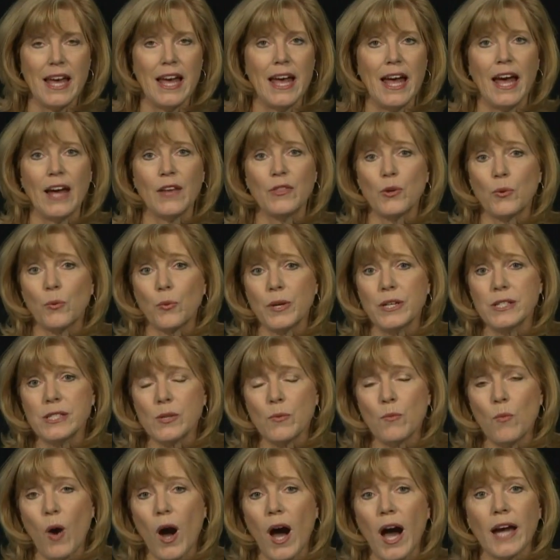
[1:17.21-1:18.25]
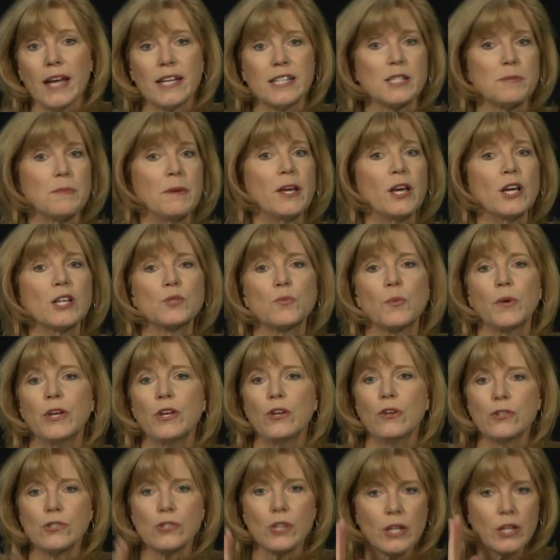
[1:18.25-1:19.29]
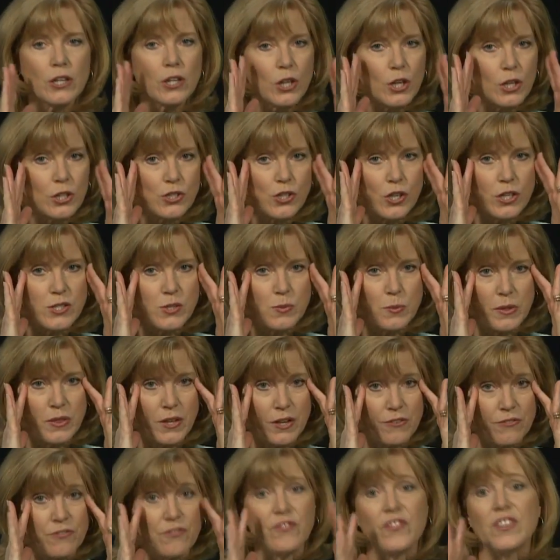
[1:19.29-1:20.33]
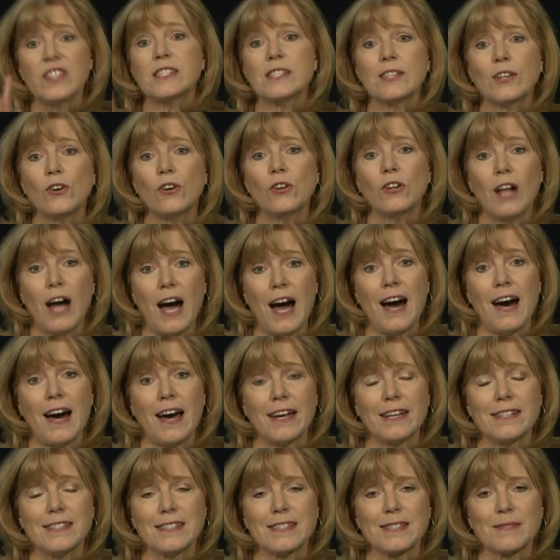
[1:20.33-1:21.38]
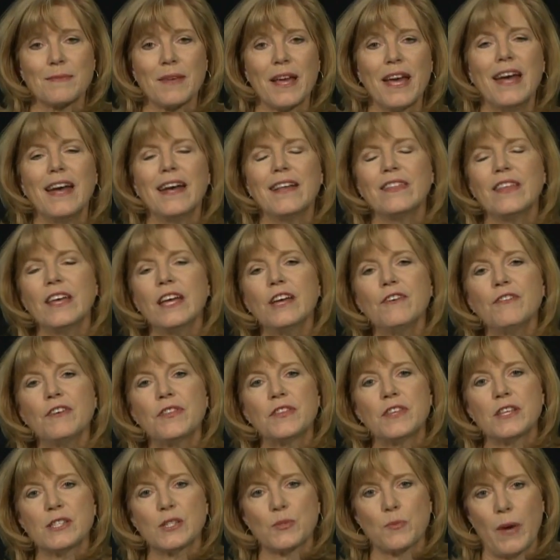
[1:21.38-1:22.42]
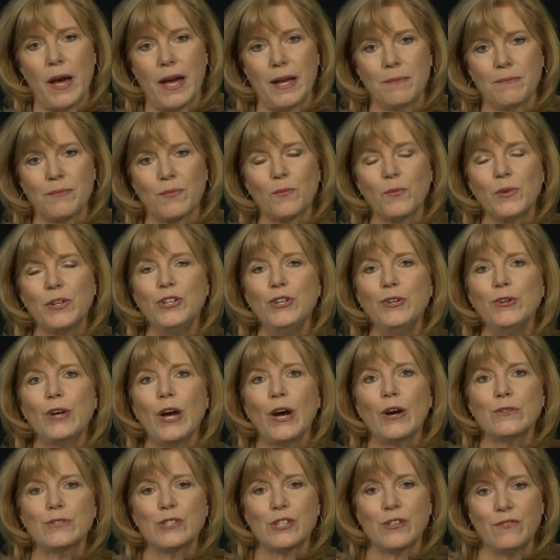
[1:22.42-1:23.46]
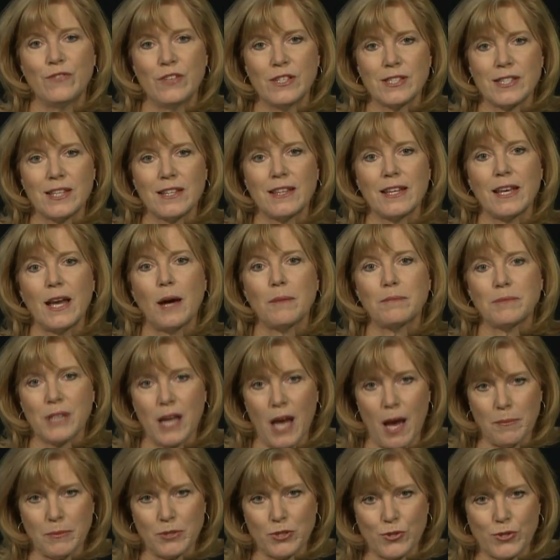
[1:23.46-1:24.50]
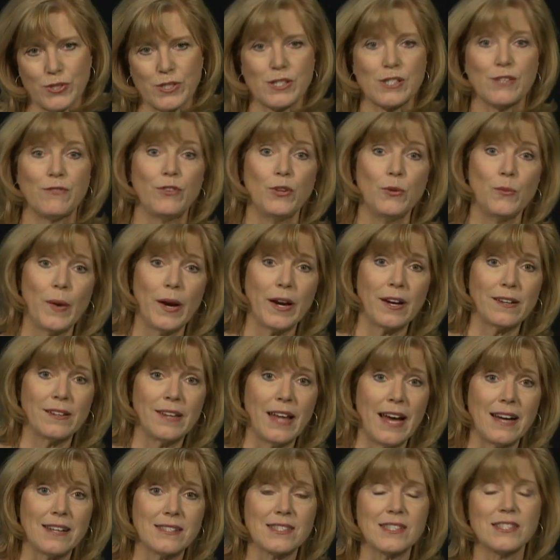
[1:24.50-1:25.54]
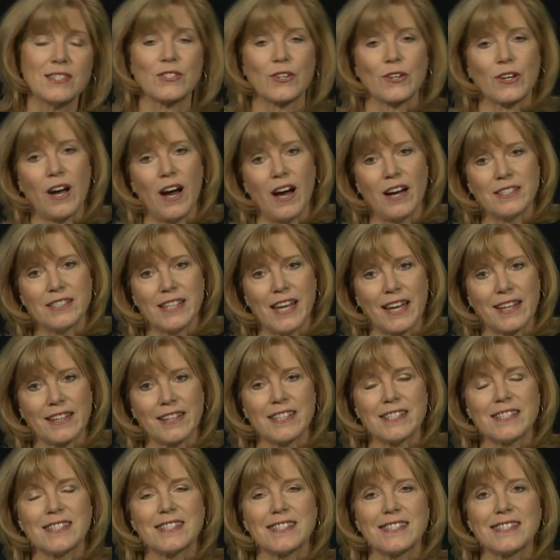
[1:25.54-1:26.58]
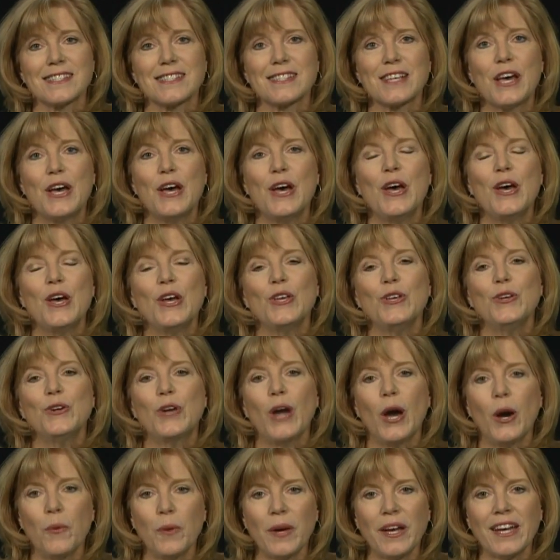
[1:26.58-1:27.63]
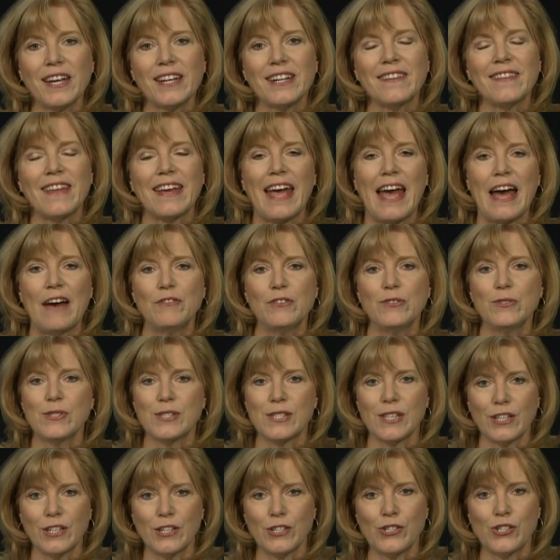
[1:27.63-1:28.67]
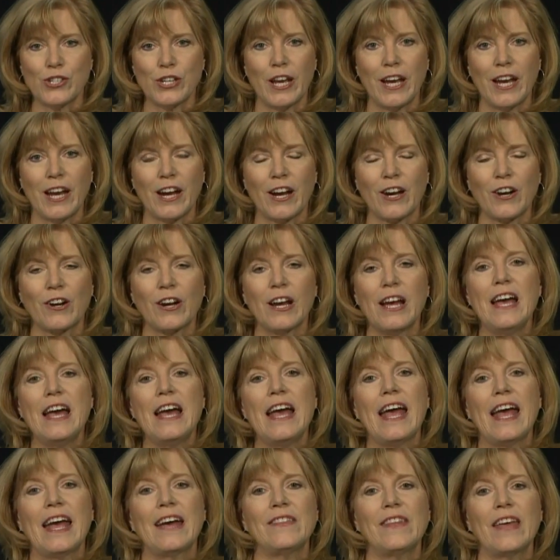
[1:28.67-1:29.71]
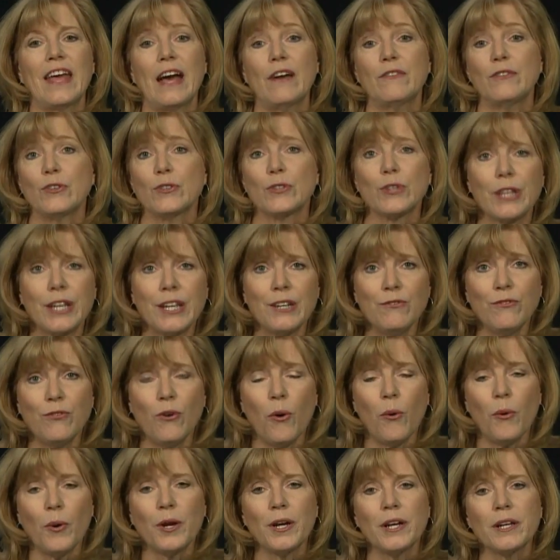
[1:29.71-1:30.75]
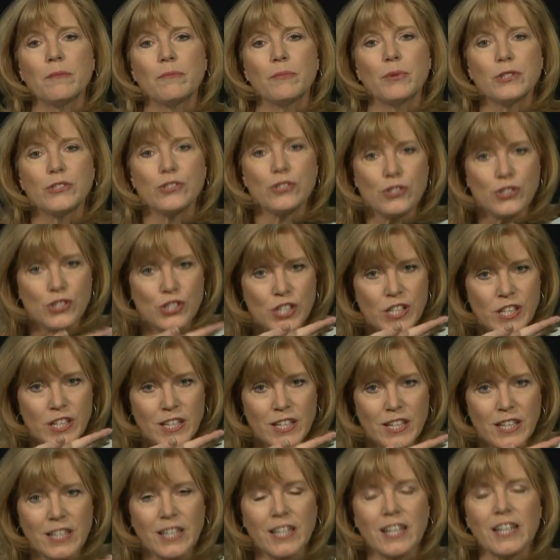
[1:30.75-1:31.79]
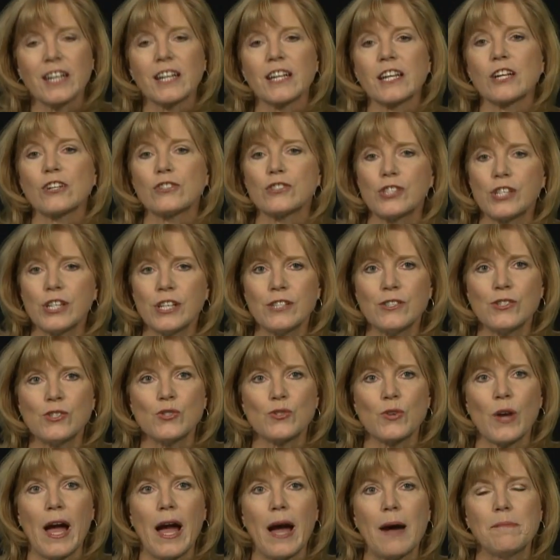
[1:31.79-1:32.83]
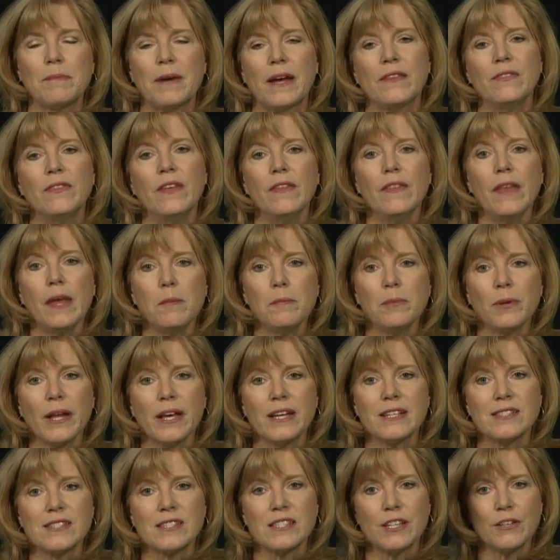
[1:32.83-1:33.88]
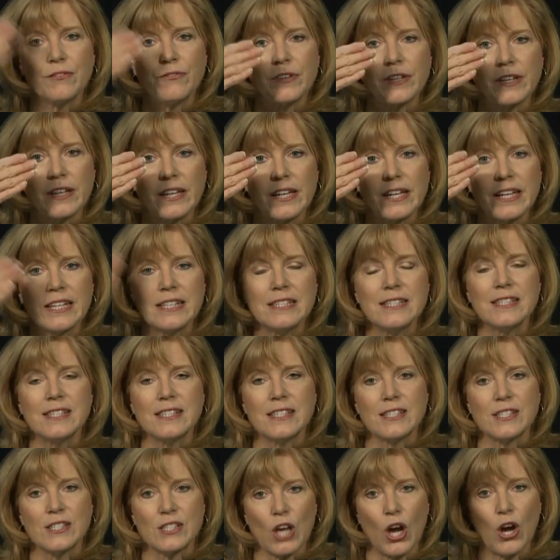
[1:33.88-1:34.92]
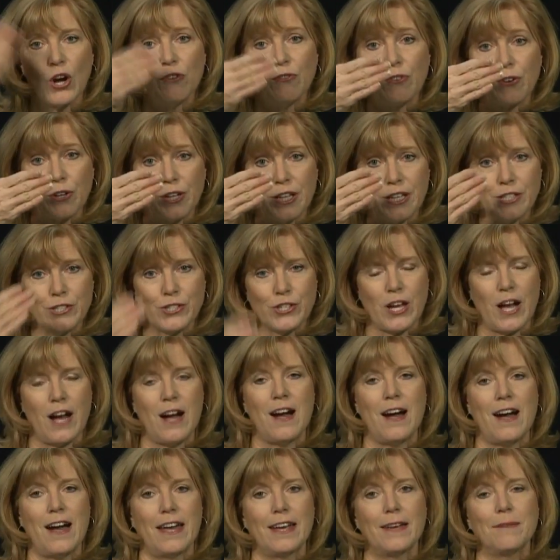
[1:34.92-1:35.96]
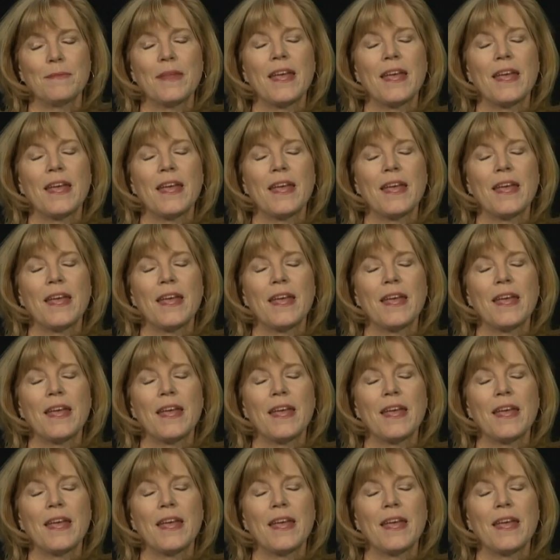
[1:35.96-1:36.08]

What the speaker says: And the reason why is because we usually look just with our physical eyes. Think of it this way. When you go to visit the optometrist, if you wear glasses or contact lenses, you go in and they have you sit in a chair and they have you lean forward and put your chin in a little chin strap, and then they place different lenses over each eye.